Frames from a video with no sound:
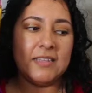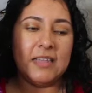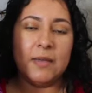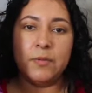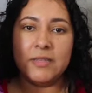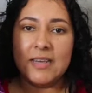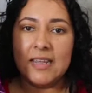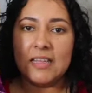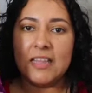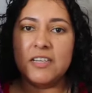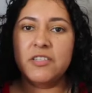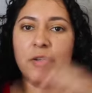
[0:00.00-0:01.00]
the labels in
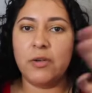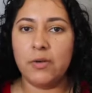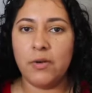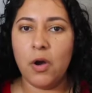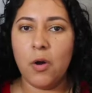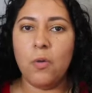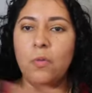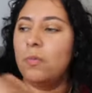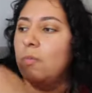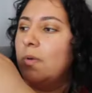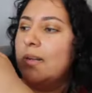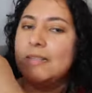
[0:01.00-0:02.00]
English, so you know
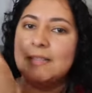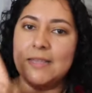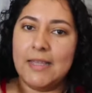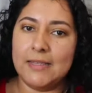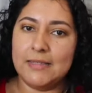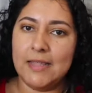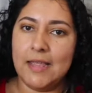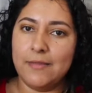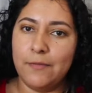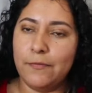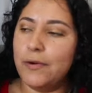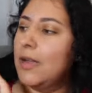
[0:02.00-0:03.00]
what it says in
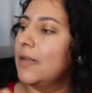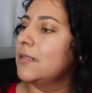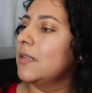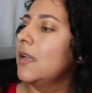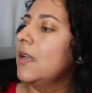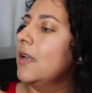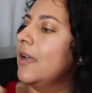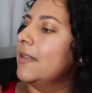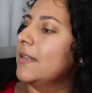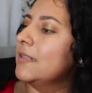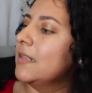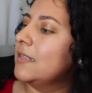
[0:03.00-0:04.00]
the front. In
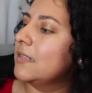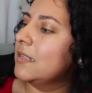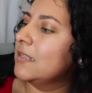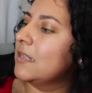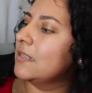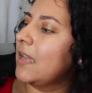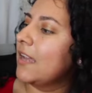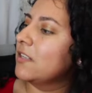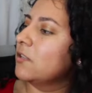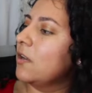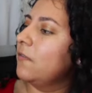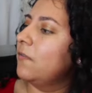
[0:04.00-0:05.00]
this instance, it's
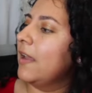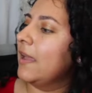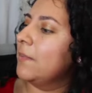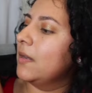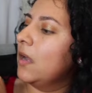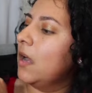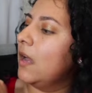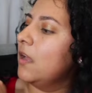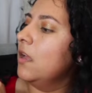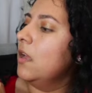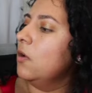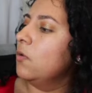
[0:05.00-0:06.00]
extra flamin' hot,
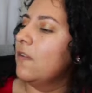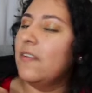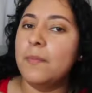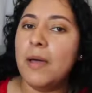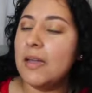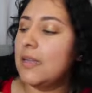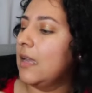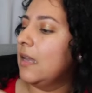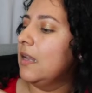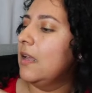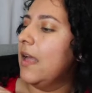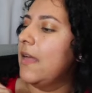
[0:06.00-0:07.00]
nueva imagen,
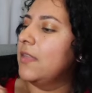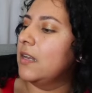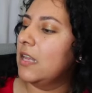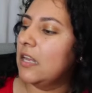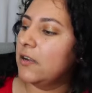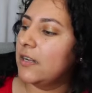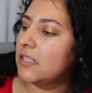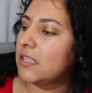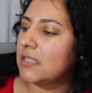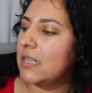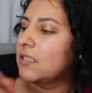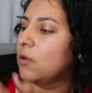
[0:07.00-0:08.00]
and then here it
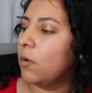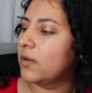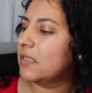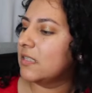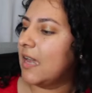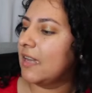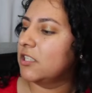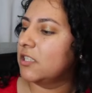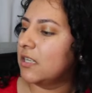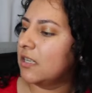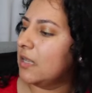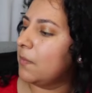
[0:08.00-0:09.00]
just says corn snack,
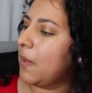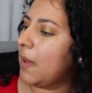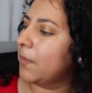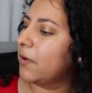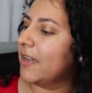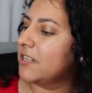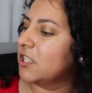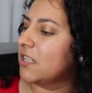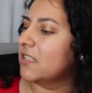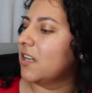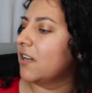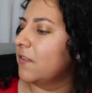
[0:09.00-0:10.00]
chili, pepper, and
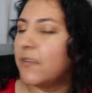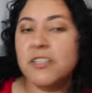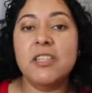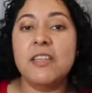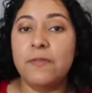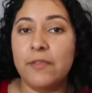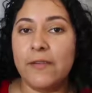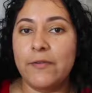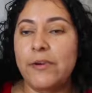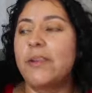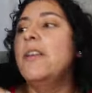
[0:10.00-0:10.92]
cheese, artificially flavored.